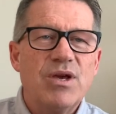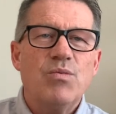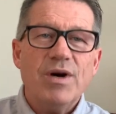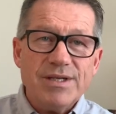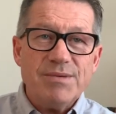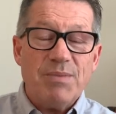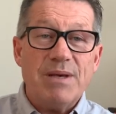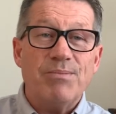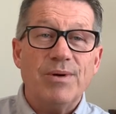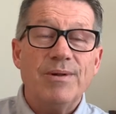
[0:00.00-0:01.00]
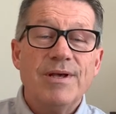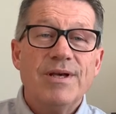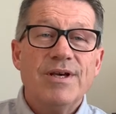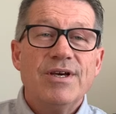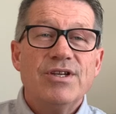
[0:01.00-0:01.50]
He wants people
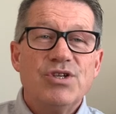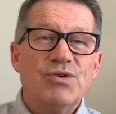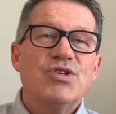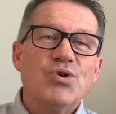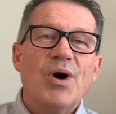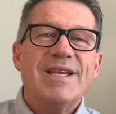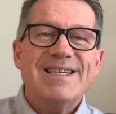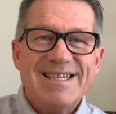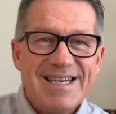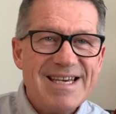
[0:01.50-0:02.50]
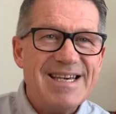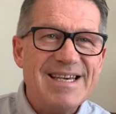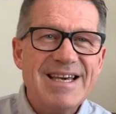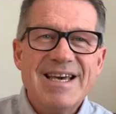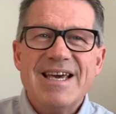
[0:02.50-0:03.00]
to enjoy
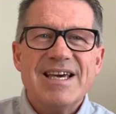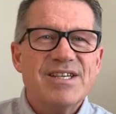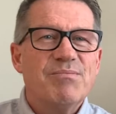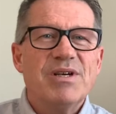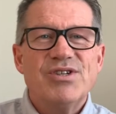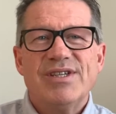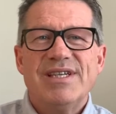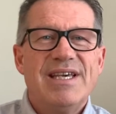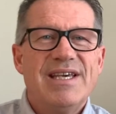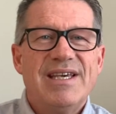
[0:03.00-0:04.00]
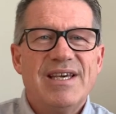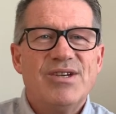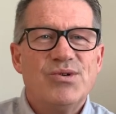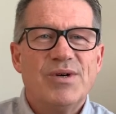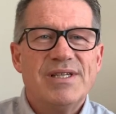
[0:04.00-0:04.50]
tea as much as he
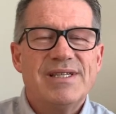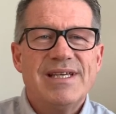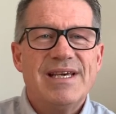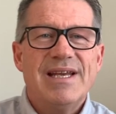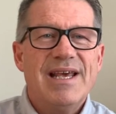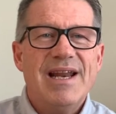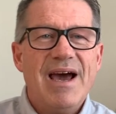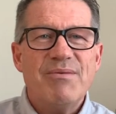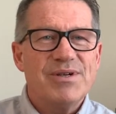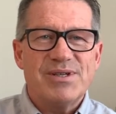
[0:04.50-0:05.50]
enjoys tea. And I